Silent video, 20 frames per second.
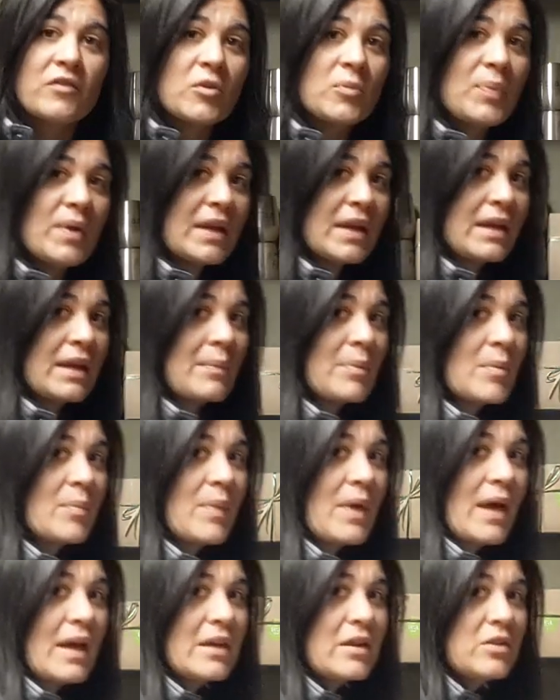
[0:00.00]
if you're picking up a
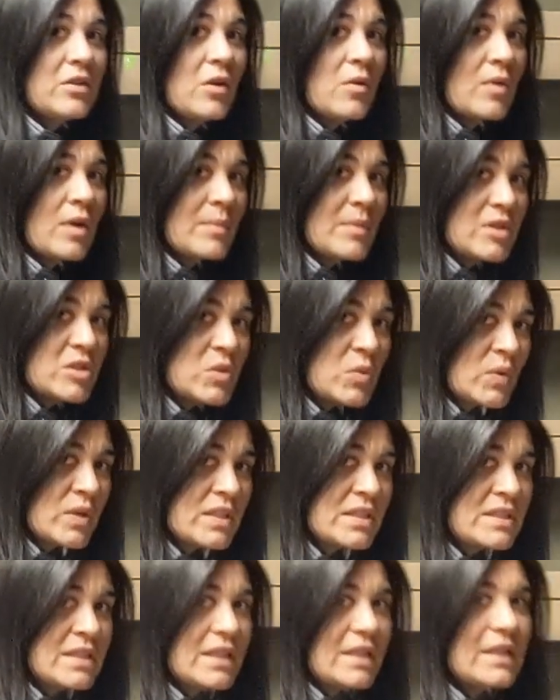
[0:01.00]
bag, you don't want to be
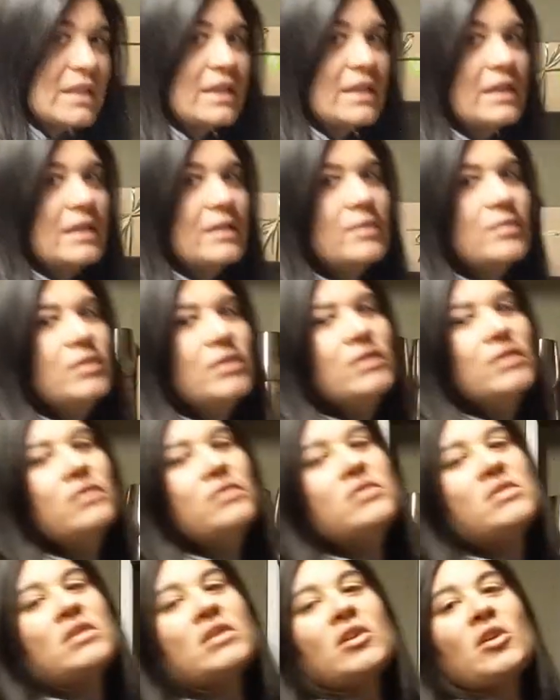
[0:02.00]
twisting and
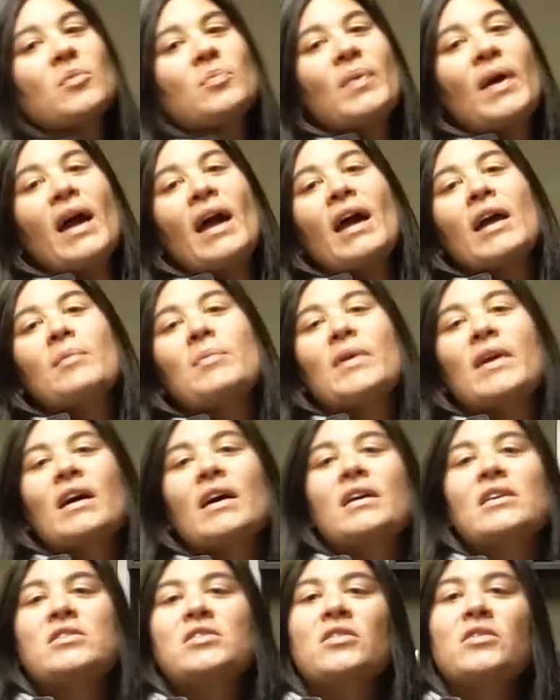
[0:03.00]
using your back,
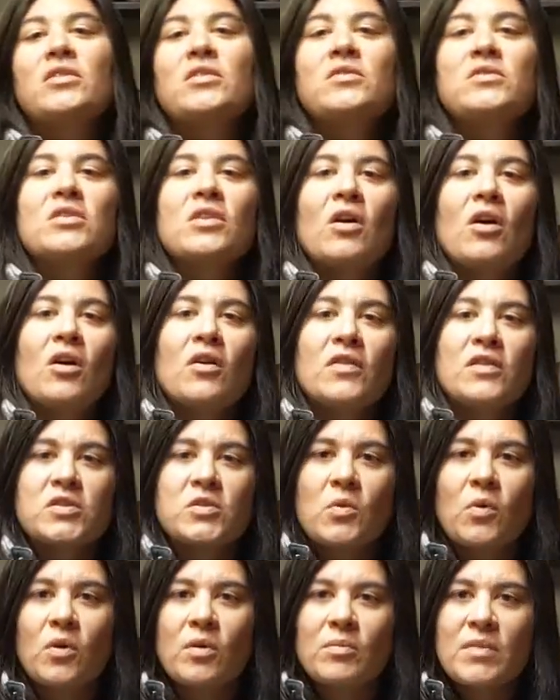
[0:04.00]
because you're using all these
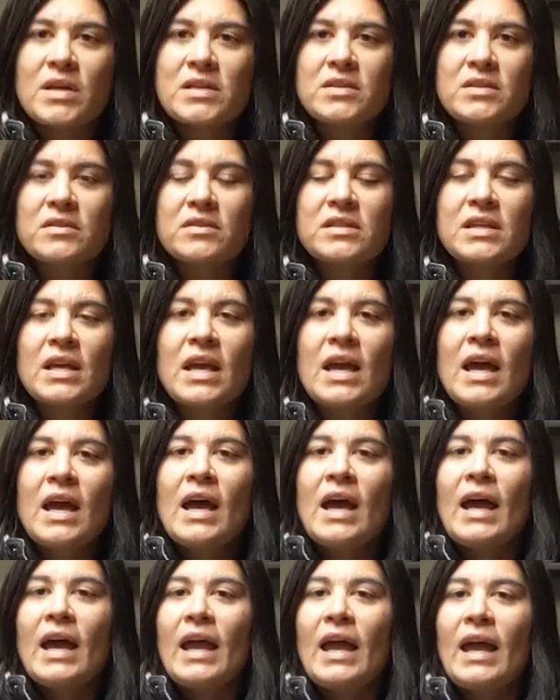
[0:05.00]
core muscles.
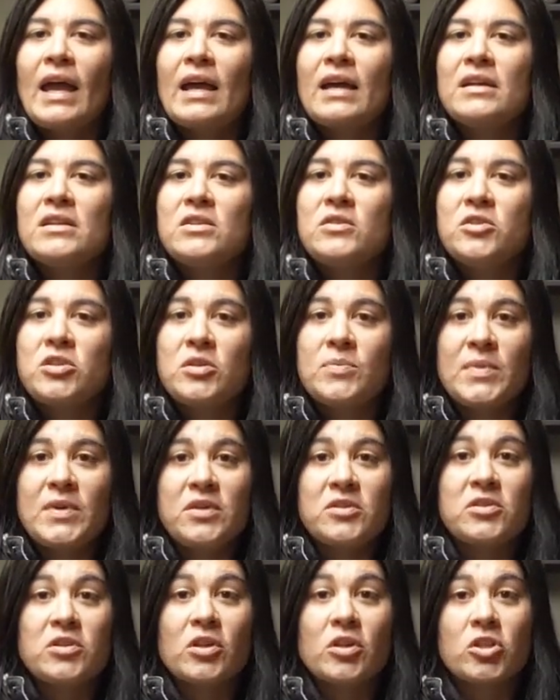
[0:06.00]
And you should be
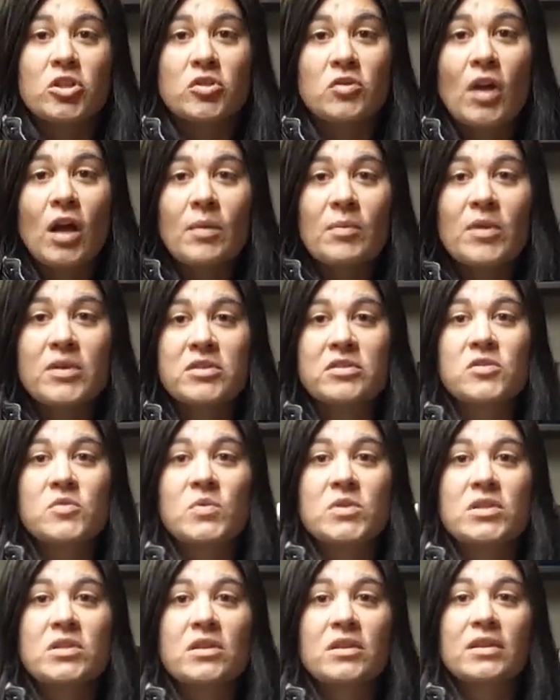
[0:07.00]
using your strong muscles,
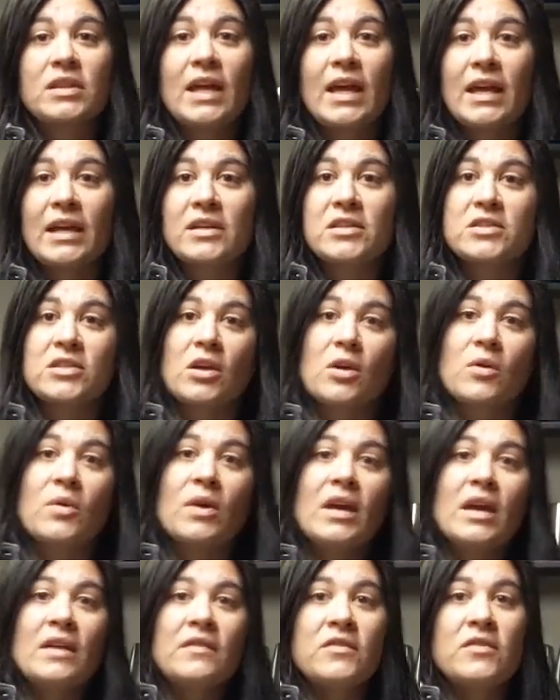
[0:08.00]
which are your legs.
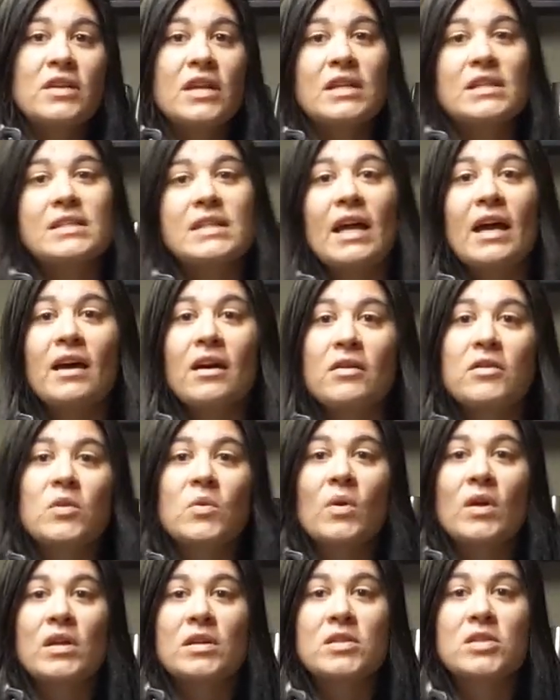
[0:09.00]
So if you get down,
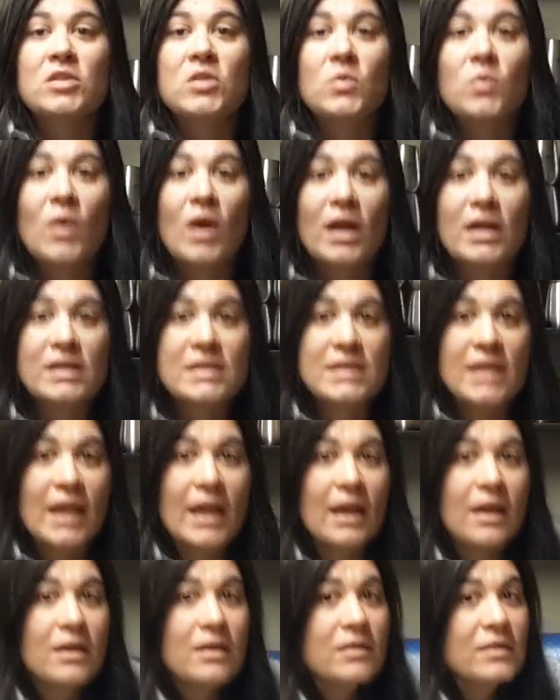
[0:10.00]
you want to squat
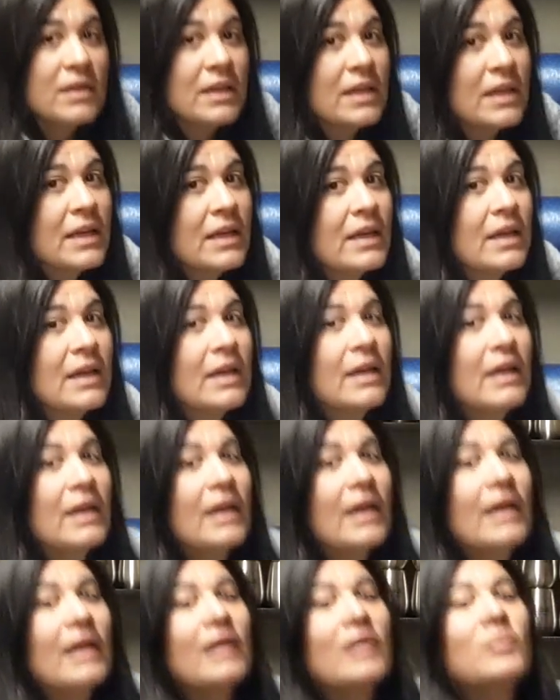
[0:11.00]
down
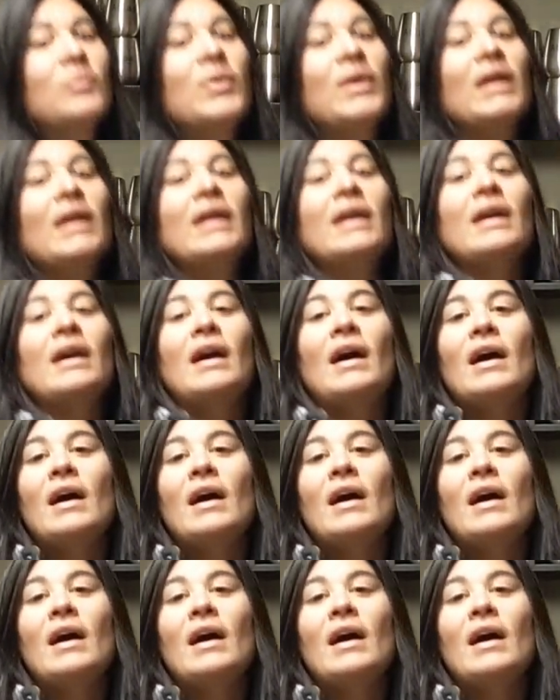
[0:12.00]
and pick